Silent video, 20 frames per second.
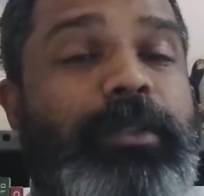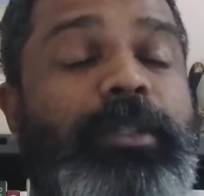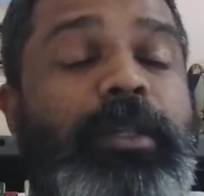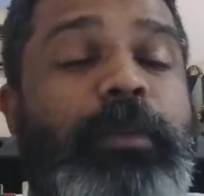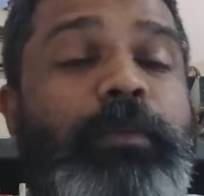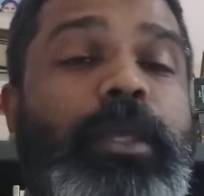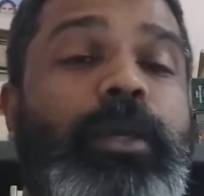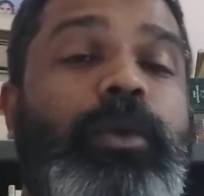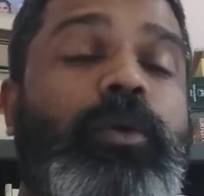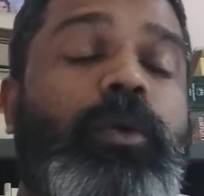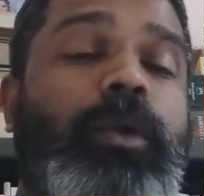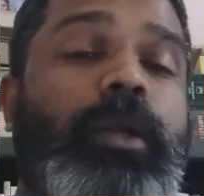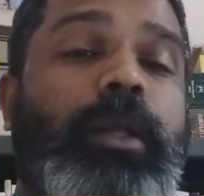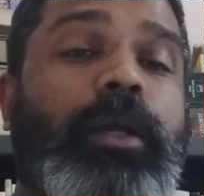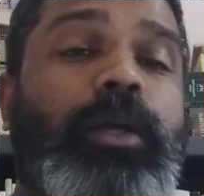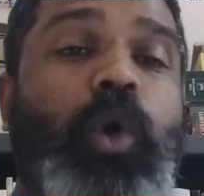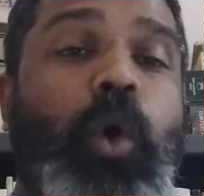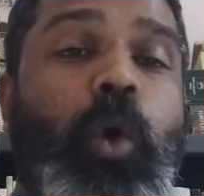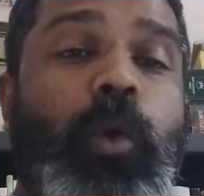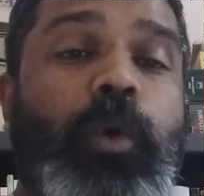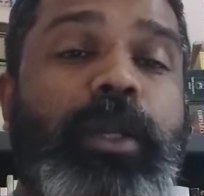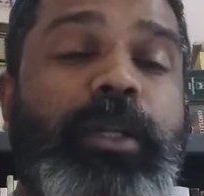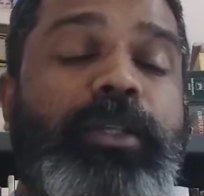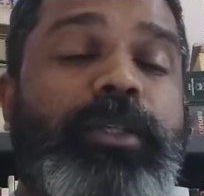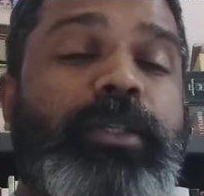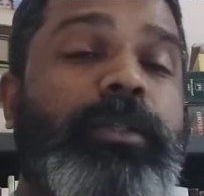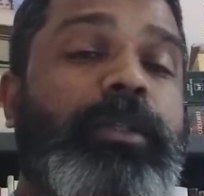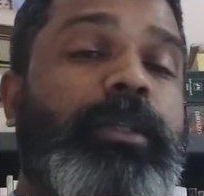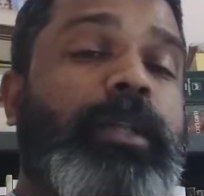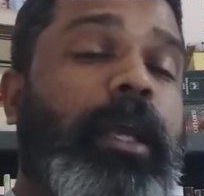something called a
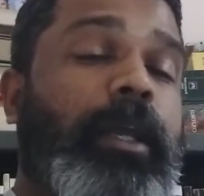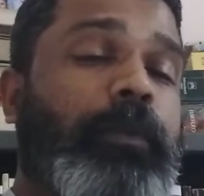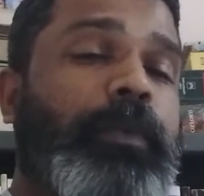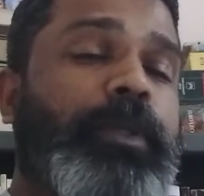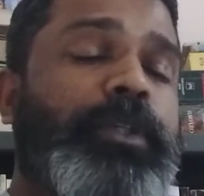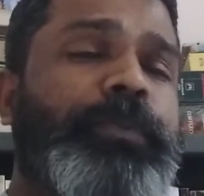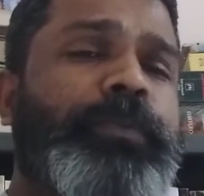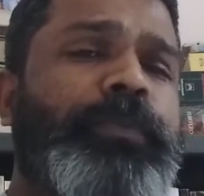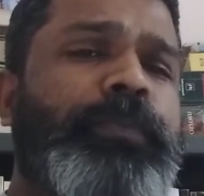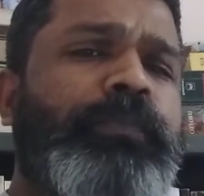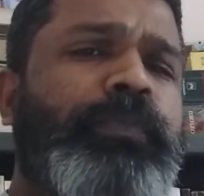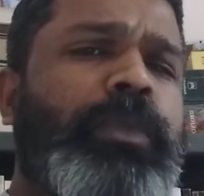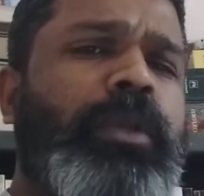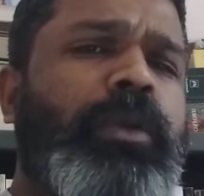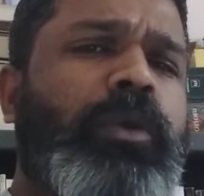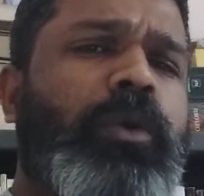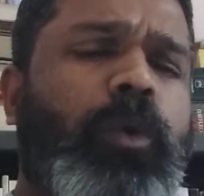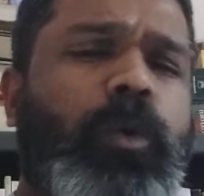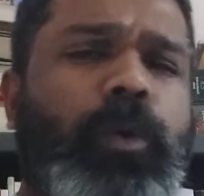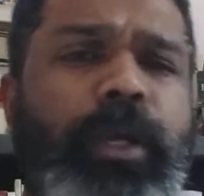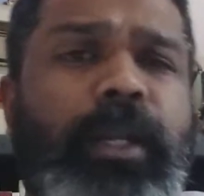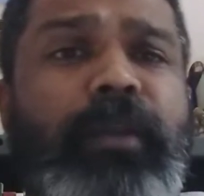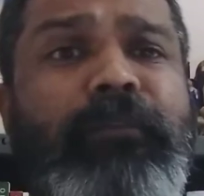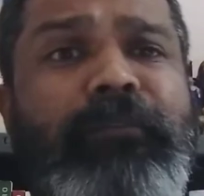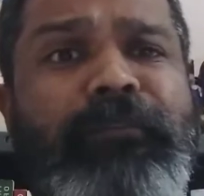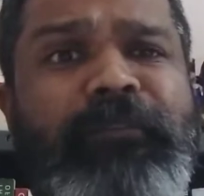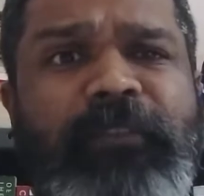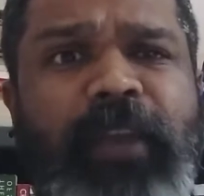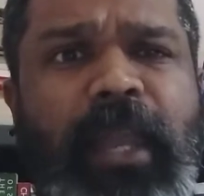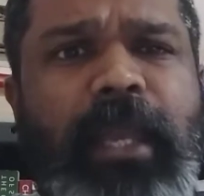Cornish language, or
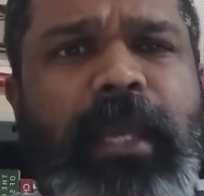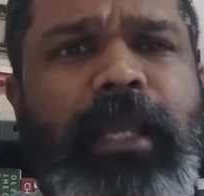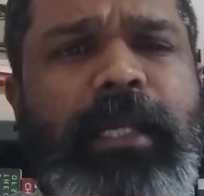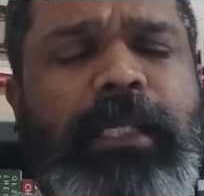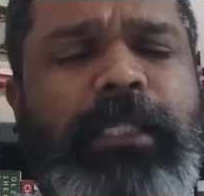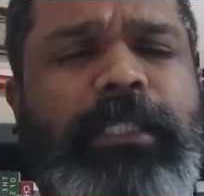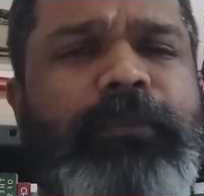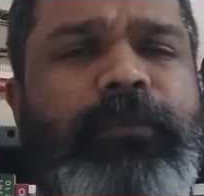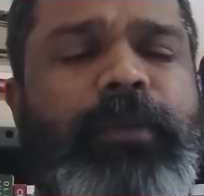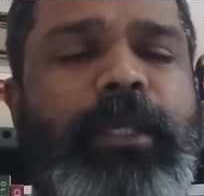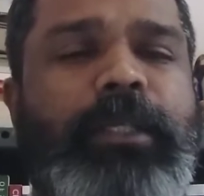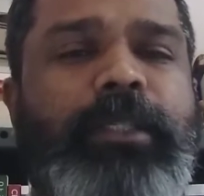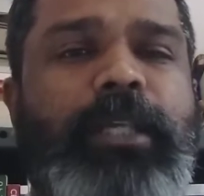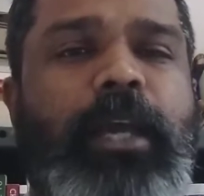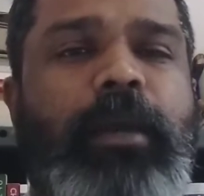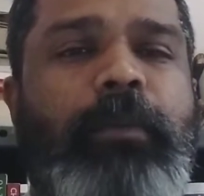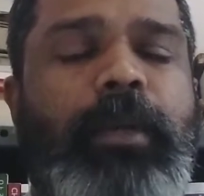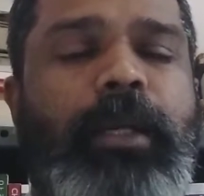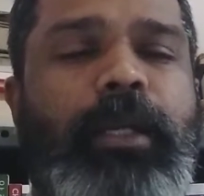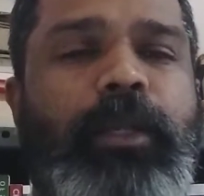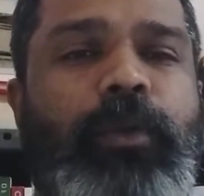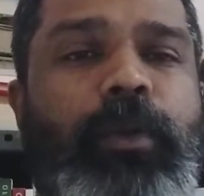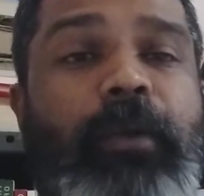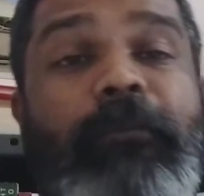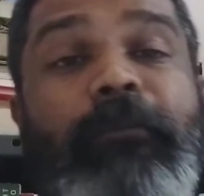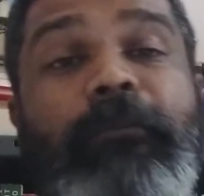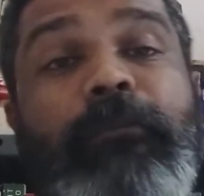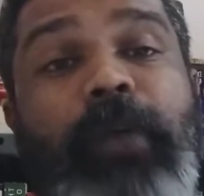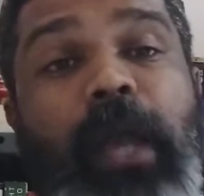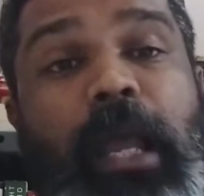in Wales, for example, you
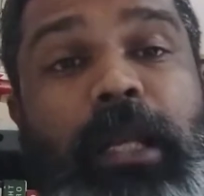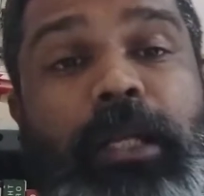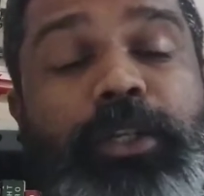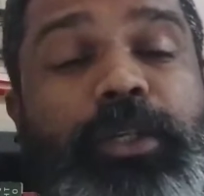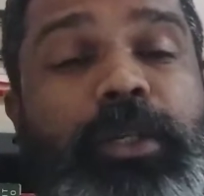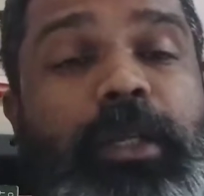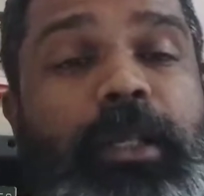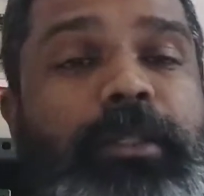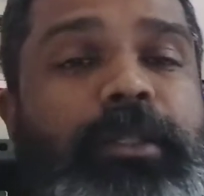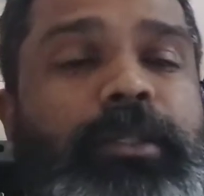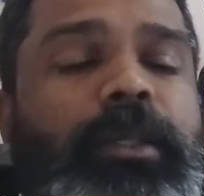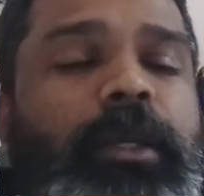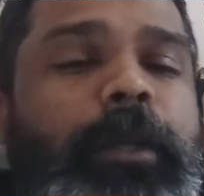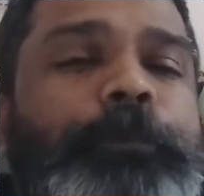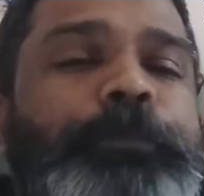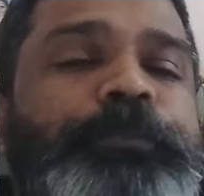have Welsh as